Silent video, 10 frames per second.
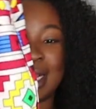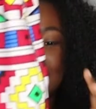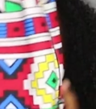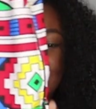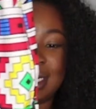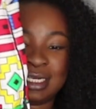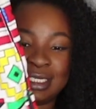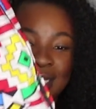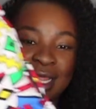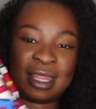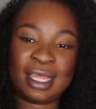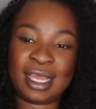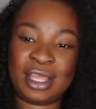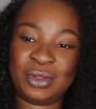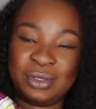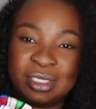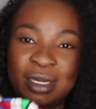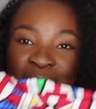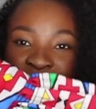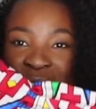I gathered it. I think I used
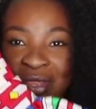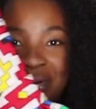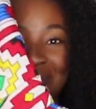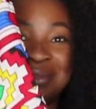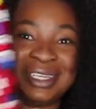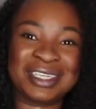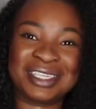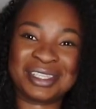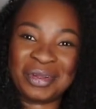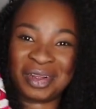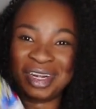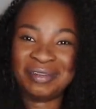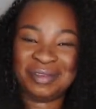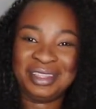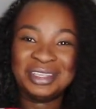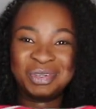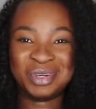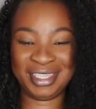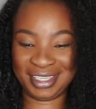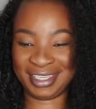about 3 meters only for this
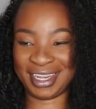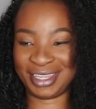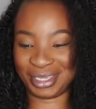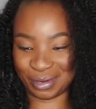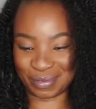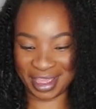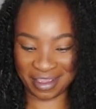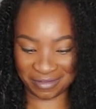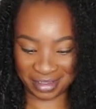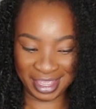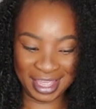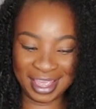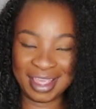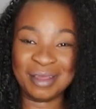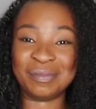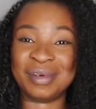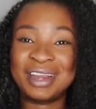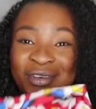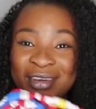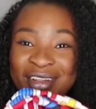dress. It's like super heavy, but
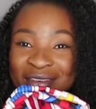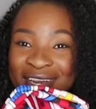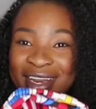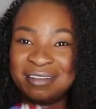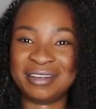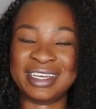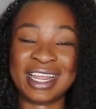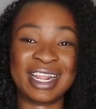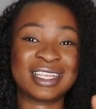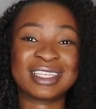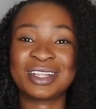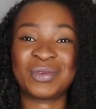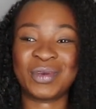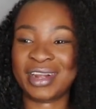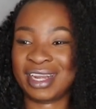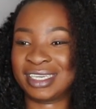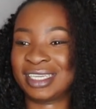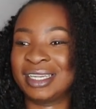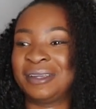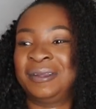I really, really love it, and I still wear it.